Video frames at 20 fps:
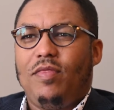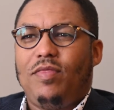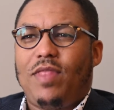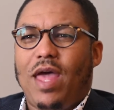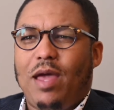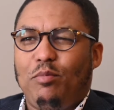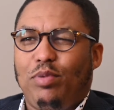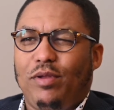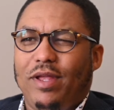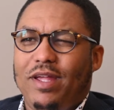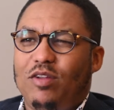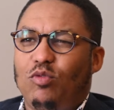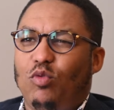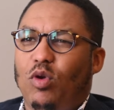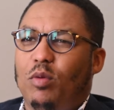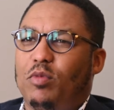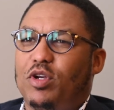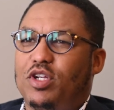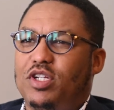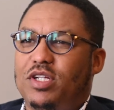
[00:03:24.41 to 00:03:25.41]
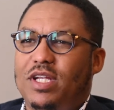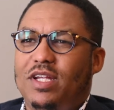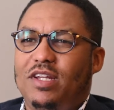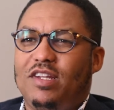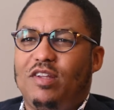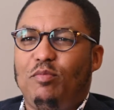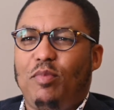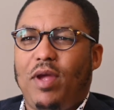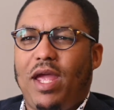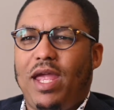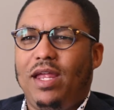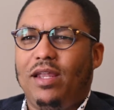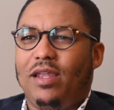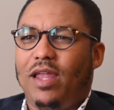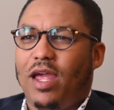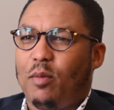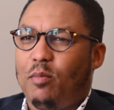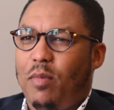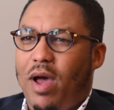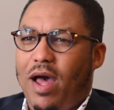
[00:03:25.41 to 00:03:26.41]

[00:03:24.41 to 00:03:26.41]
that place where machines paint like